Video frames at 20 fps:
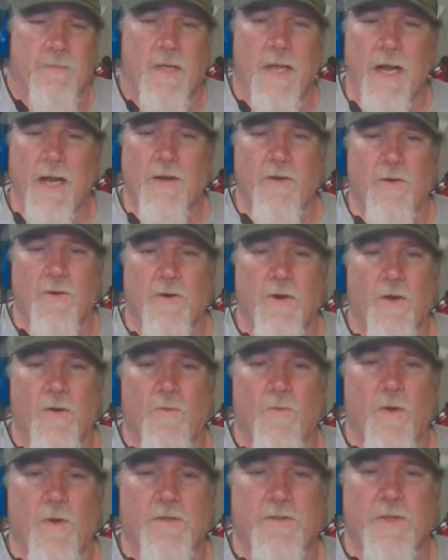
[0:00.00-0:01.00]
I don't
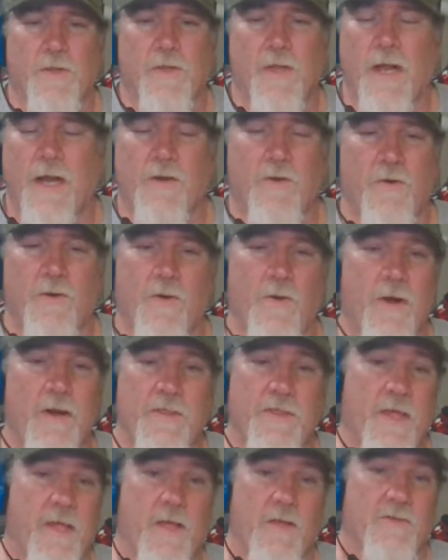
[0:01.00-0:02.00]
know
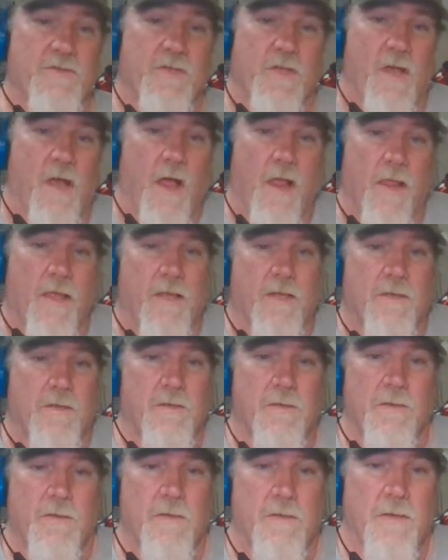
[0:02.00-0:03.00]
anything else to call it.
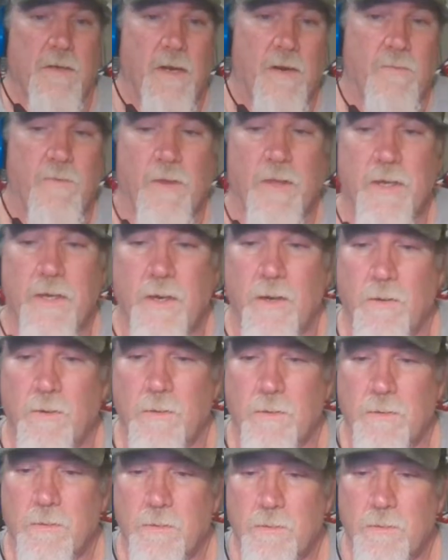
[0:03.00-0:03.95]
I really don't.